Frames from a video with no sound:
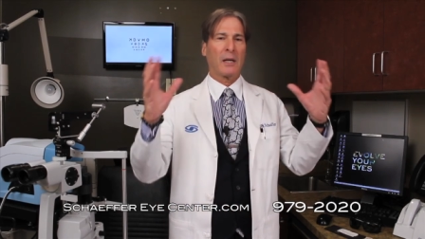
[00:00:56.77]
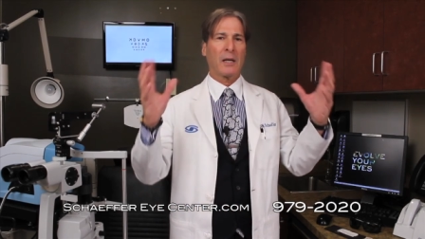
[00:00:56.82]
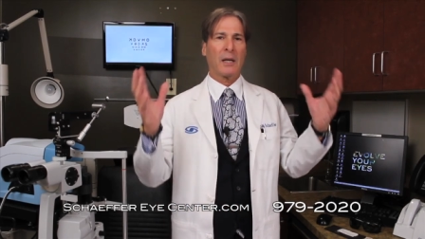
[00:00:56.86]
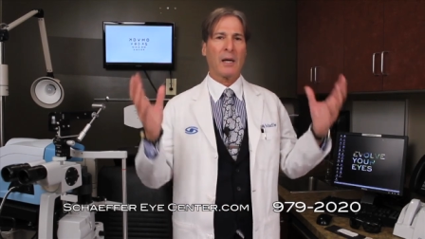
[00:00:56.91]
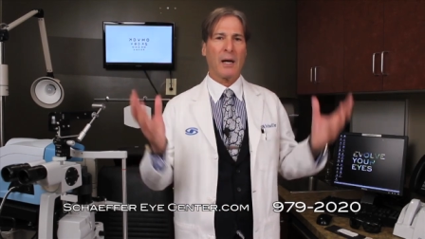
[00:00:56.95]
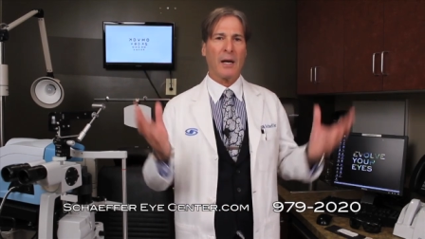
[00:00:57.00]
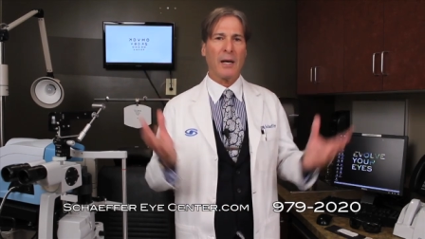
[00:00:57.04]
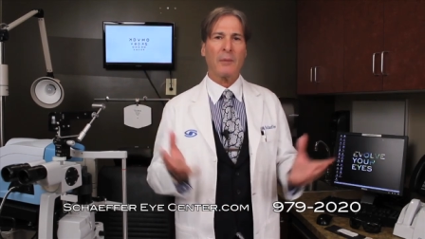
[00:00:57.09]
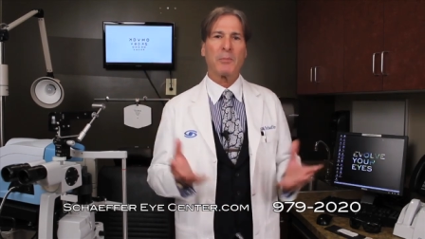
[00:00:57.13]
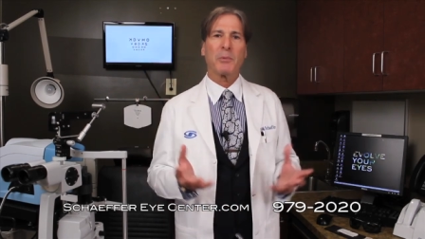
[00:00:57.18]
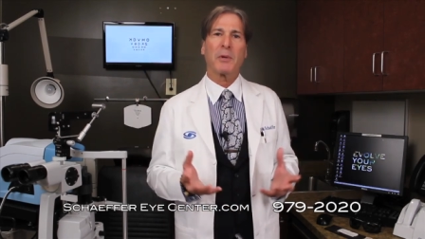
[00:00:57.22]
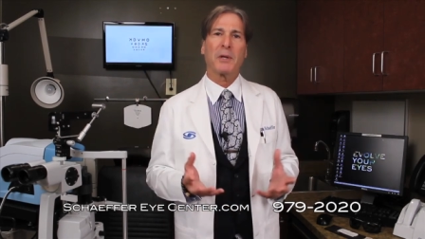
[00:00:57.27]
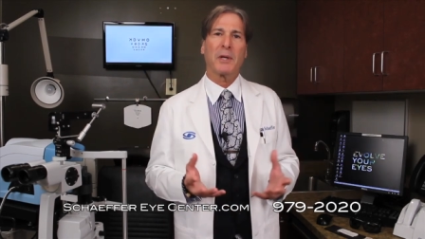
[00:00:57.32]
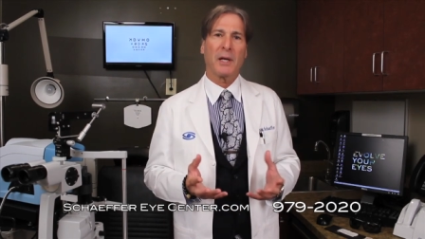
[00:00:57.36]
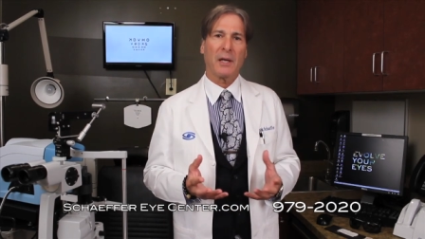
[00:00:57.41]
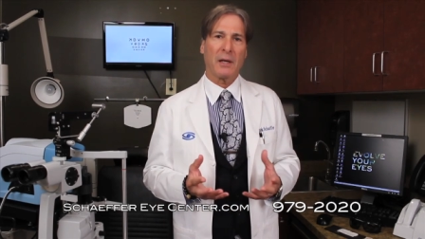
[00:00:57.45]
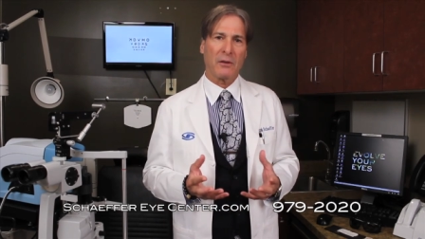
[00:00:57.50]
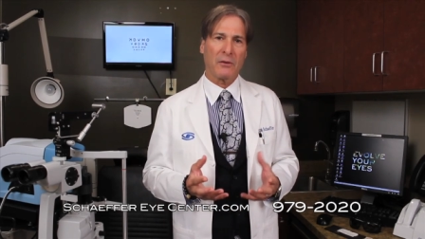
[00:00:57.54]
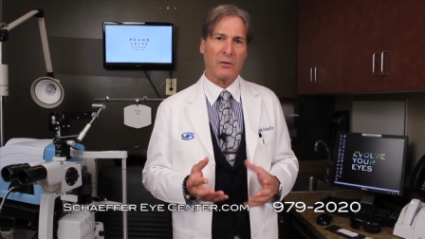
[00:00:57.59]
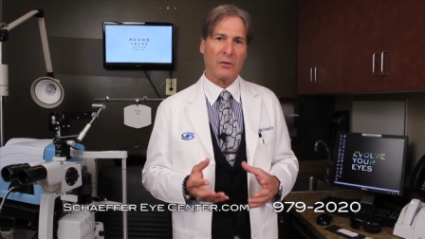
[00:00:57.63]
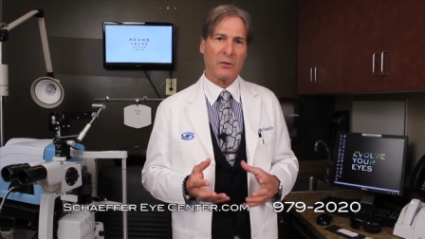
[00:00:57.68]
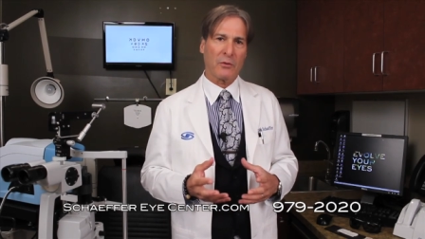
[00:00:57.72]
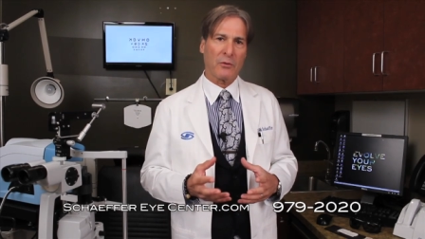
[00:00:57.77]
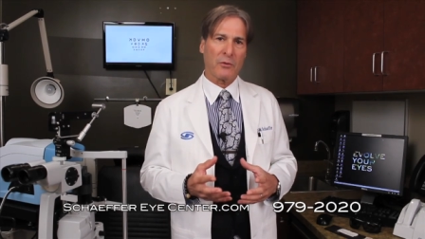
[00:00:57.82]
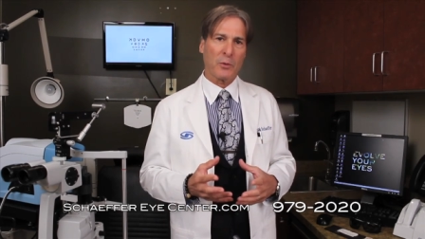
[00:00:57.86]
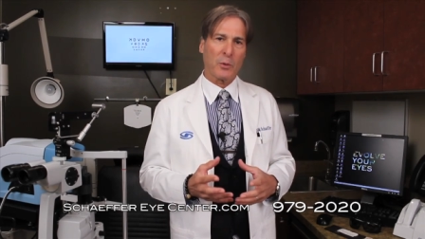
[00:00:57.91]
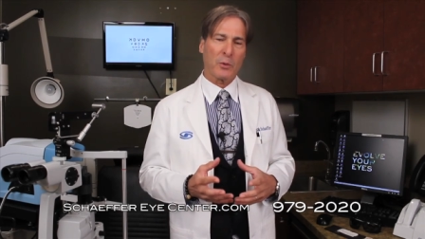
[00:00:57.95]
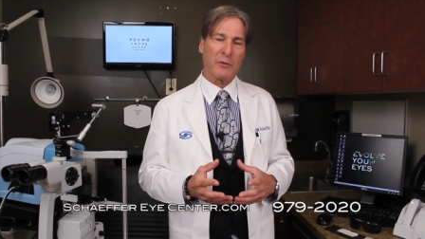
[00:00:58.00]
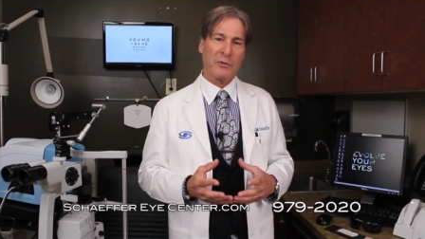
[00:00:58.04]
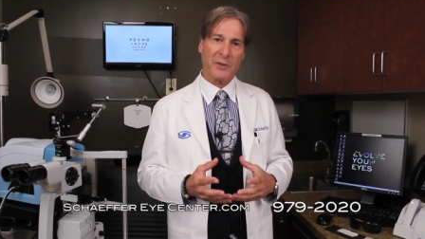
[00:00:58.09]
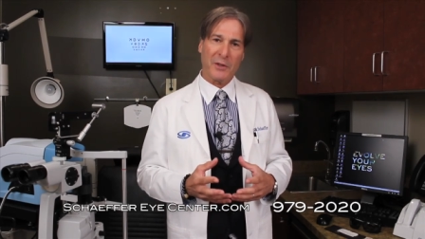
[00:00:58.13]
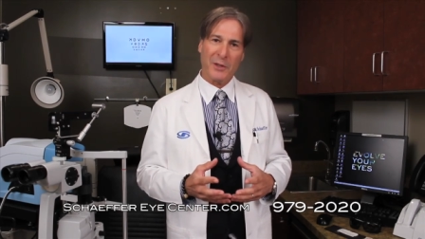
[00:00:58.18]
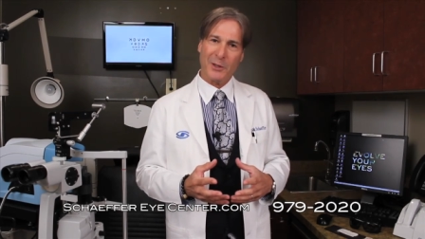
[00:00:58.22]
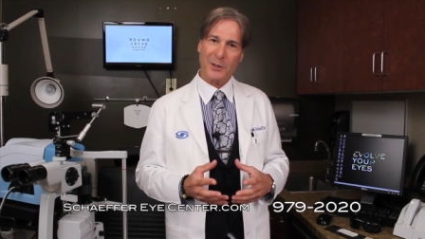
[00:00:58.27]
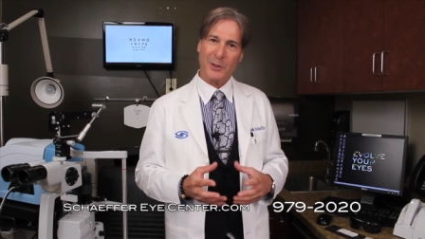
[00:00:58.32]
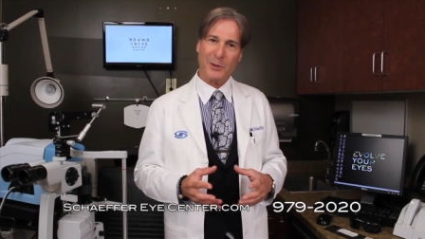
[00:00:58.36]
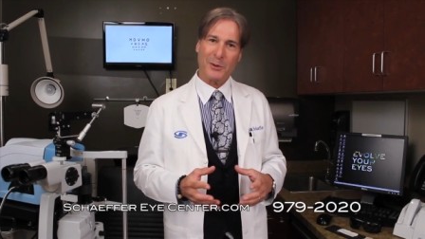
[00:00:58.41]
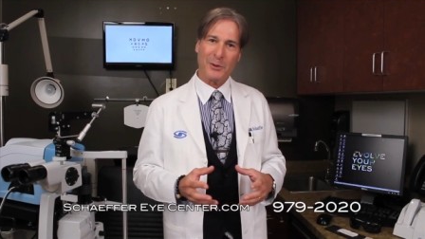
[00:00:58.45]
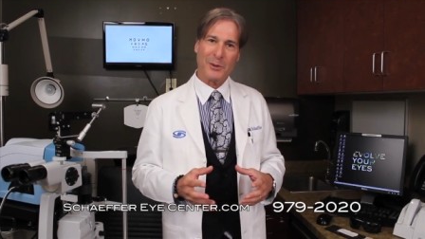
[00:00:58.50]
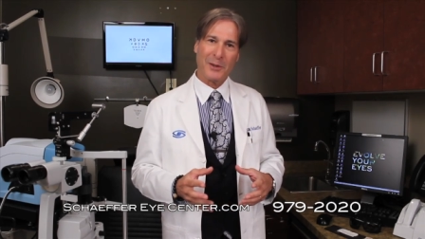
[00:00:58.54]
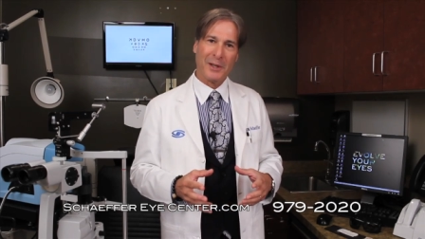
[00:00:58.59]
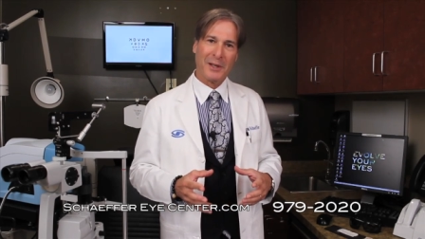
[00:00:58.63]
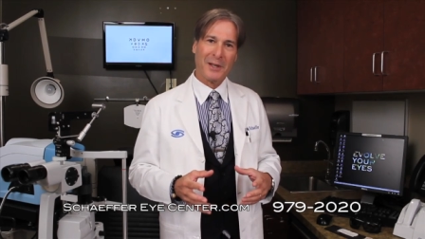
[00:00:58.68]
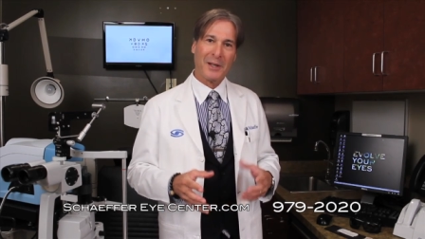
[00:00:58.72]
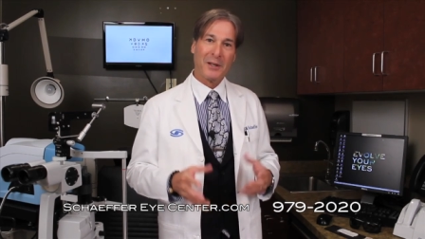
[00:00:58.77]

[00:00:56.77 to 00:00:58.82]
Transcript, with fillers: comprehensive review